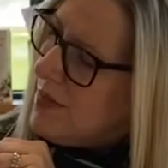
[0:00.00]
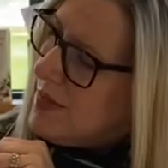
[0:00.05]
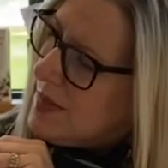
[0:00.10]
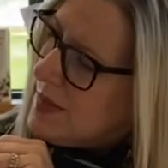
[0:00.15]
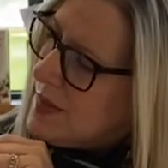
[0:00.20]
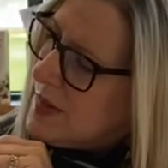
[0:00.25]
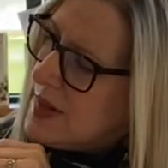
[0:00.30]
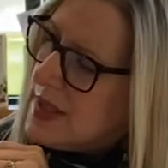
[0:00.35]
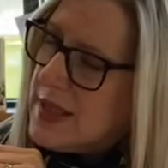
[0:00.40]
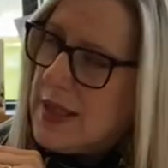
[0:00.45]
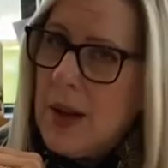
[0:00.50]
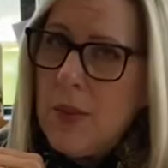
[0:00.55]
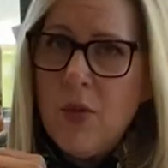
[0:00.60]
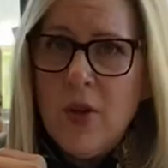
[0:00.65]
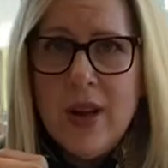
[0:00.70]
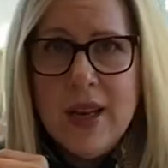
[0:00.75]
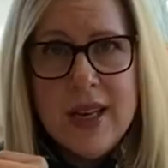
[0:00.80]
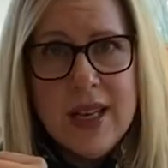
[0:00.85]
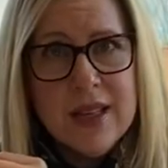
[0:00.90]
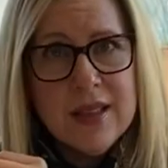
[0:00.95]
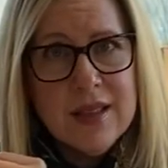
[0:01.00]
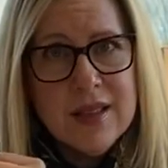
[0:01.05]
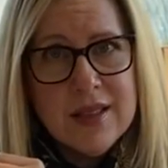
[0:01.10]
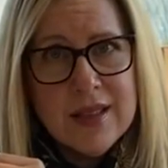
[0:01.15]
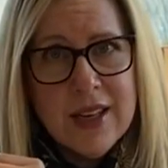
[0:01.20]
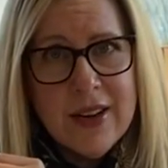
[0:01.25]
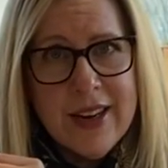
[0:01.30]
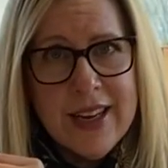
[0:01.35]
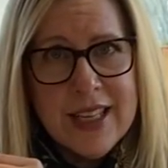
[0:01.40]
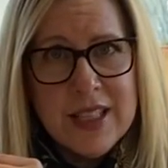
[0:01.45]
somewhat
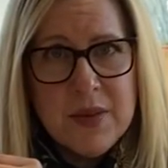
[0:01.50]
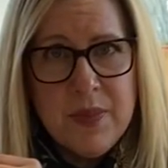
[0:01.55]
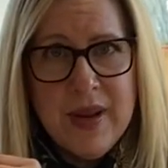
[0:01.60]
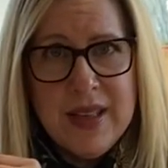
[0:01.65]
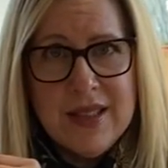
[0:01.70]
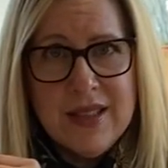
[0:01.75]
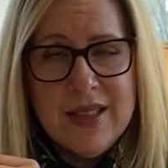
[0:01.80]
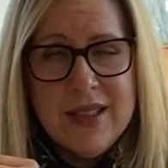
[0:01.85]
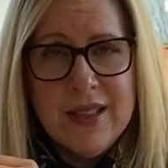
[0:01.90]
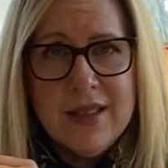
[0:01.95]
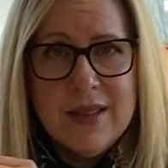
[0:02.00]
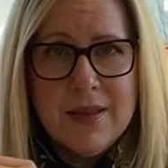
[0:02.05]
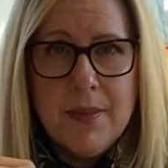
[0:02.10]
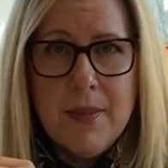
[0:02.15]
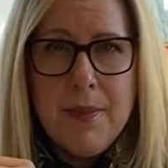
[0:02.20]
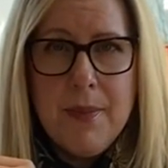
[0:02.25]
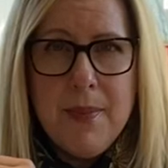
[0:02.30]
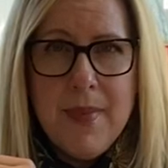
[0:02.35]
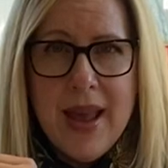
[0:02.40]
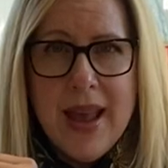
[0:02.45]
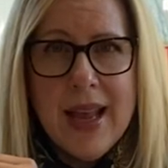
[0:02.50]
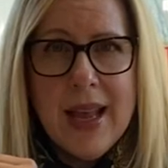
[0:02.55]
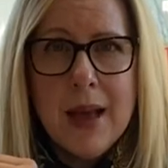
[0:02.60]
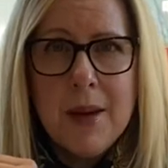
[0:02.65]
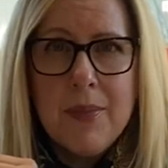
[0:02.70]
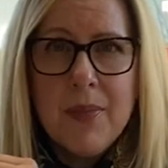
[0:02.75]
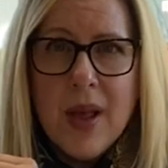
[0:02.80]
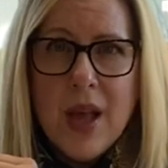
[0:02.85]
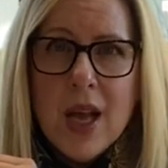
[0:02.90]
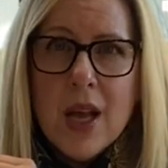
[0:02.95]
necessary expenses make
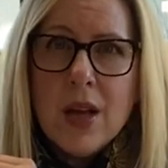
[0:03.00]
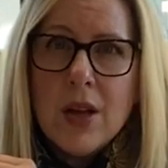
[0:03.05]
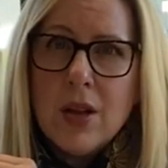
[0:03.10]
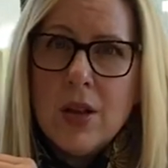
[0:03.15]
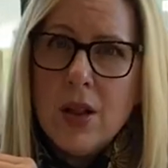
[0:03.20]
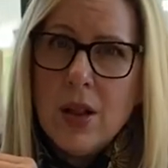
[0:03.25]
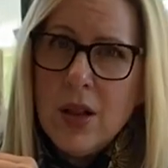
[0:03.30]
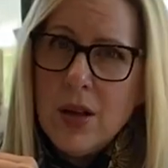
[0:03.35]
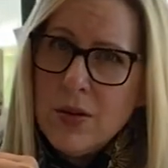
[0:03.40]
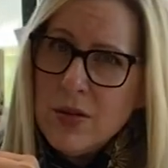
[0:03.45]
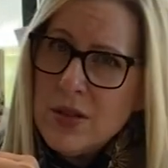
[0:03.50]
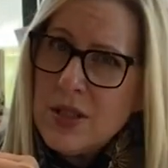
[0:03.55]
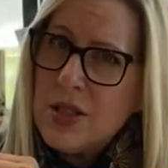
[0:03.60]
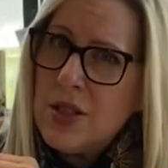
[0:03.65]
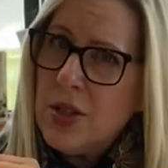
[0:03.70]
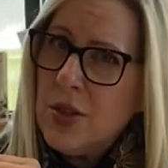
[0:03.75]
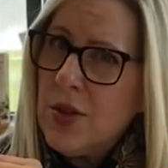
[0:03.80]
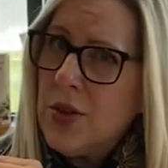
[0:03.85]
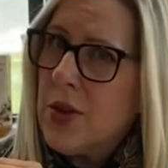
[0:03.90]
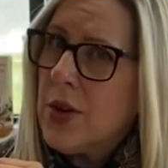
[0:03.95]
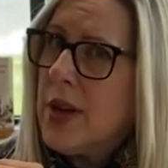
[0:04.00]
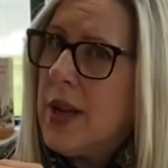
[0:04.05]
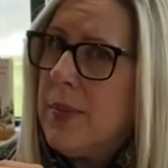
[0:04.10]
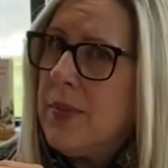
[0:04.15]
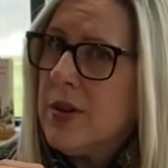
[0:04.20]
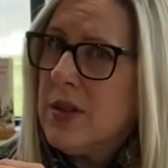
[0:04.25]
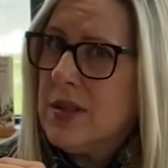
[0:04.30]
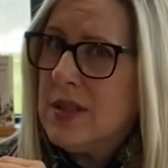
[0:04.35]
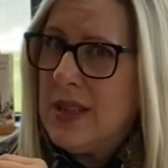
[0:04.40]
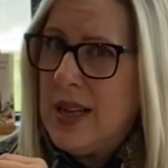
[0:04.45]
up close to
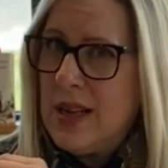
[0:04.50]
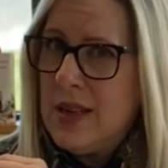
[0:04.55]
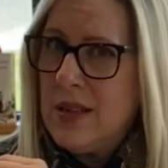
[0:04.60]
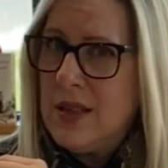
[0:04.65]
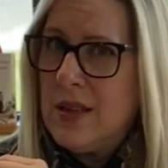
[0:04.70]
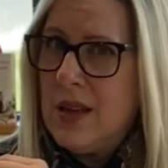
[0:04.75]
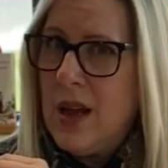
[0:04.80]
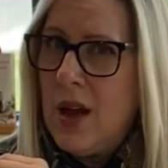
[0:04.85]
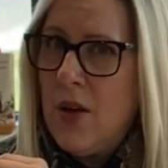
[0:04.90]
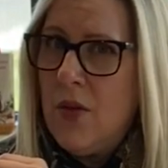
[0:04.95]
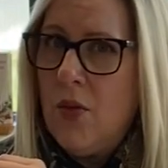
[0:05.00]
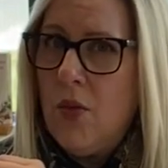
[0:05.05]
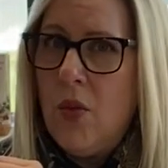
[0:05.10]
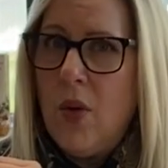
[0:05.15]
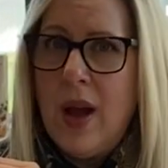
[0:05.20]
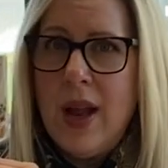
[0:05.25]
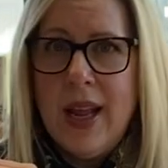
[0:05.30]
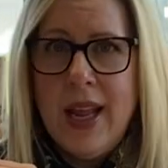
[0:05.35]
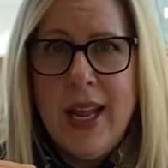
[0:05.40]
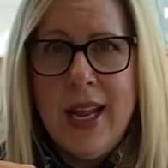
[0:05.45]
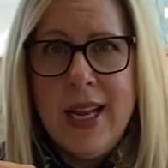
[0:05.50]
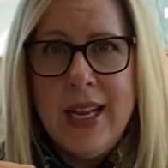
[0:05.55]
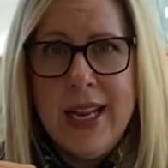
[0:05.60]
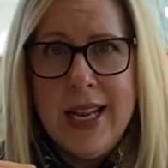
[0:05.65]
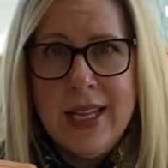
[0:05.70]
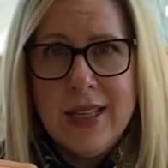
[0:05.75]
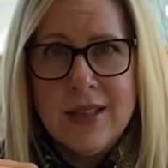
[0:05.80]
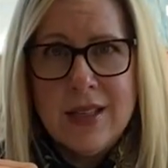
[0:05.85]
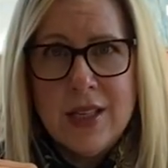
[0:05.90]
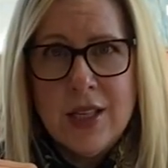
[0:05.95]
30% of what he
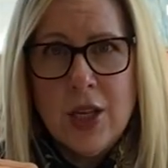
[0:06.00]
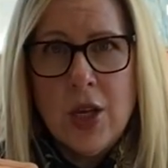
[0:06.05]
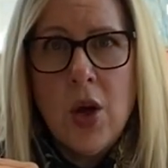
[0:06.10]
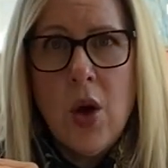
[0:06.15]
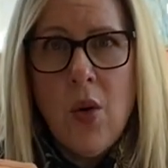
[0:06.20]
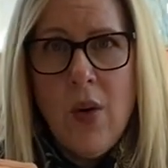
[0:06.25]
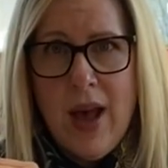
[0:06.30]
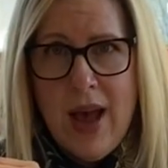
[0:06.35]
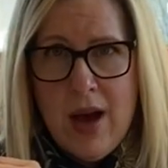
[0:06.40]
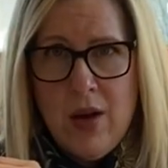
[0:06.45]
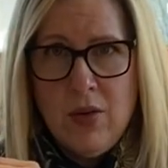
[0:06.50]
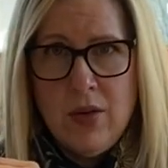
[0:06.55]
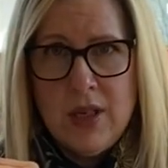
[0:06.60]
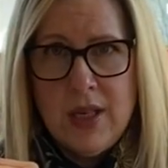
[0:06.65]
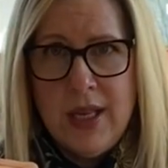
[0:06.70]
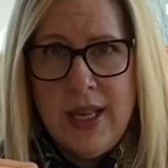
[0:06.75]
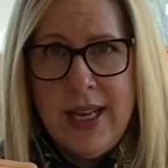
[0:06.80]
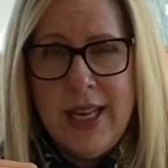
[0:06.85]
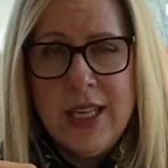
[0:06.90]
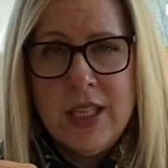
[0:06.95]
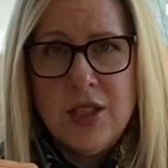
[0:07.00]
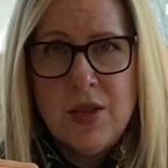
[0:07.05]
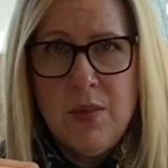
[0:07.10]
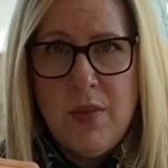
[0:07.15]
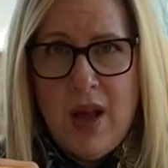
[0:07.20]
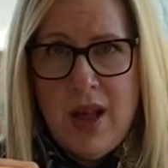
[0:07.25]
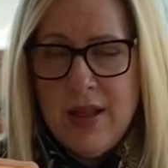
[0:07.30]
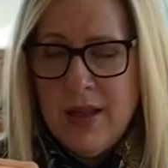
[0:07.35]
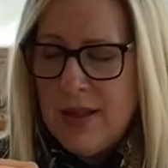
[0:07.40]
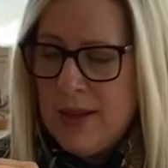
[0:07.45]
needs to go out each
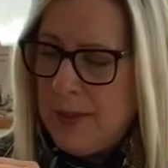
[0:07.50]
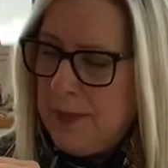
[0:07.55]
month